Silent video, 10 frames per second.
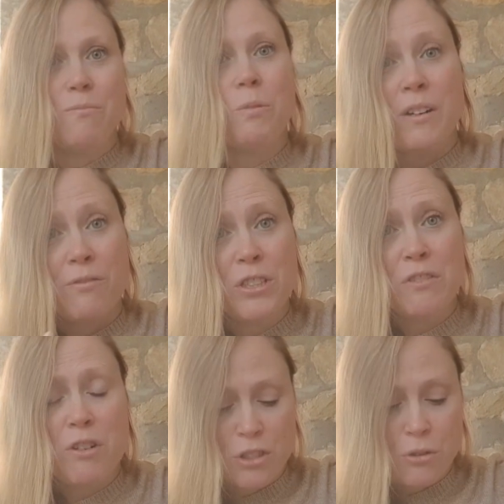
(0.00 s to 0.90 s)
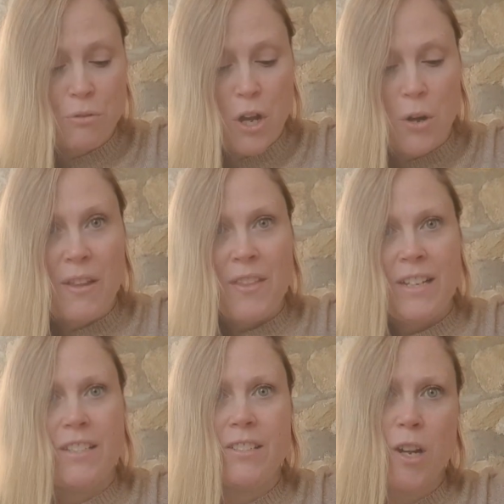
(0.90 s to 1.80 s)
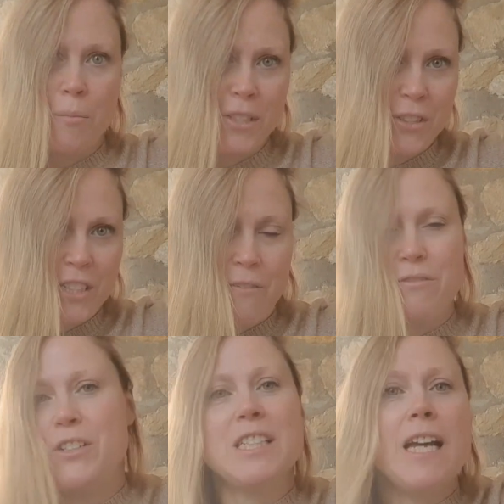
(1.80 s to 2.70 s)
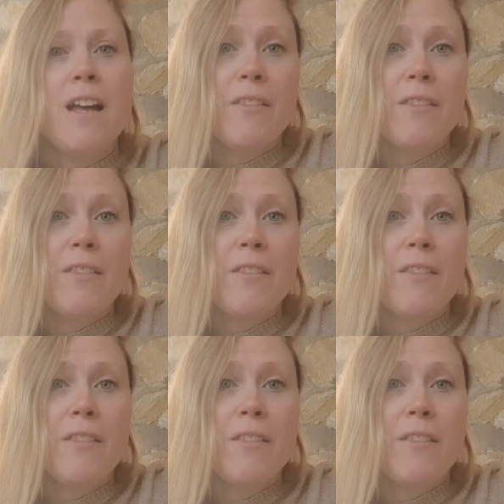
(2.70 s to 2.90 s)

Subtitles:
well, first of all, to grow and then to start producing fruit.